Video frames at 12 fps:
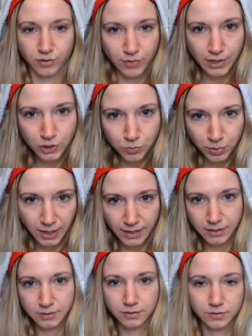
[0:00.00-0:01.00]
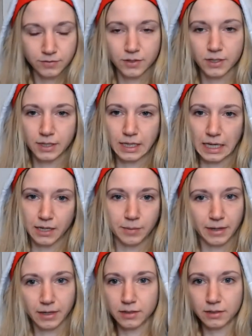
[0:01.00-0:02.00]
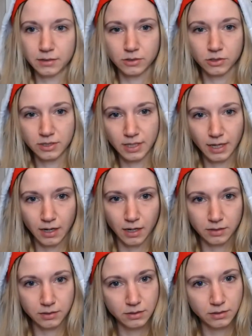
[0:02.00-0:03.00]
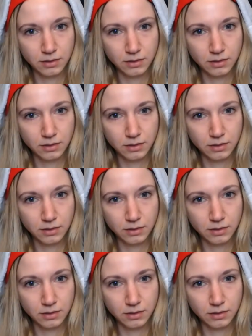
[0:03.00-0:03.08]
arrange plans for gaming and it's just chaos.